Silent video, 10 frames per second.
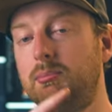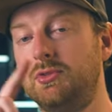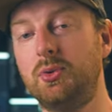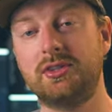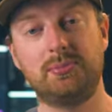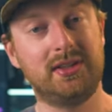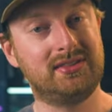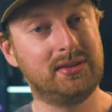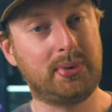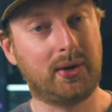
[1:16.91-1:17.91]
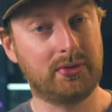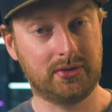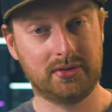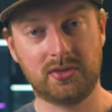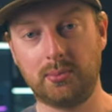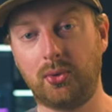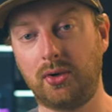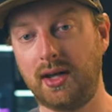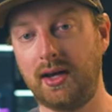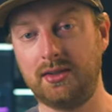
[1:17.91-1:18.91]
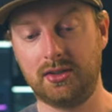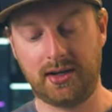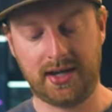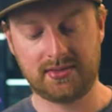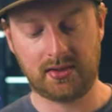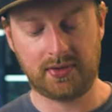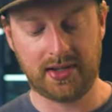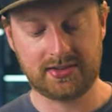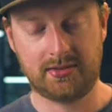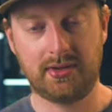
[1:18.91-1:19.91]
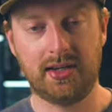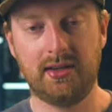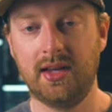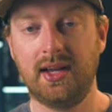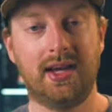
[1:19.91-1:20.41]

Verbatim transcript: USB-C power delivery port on your a7S III,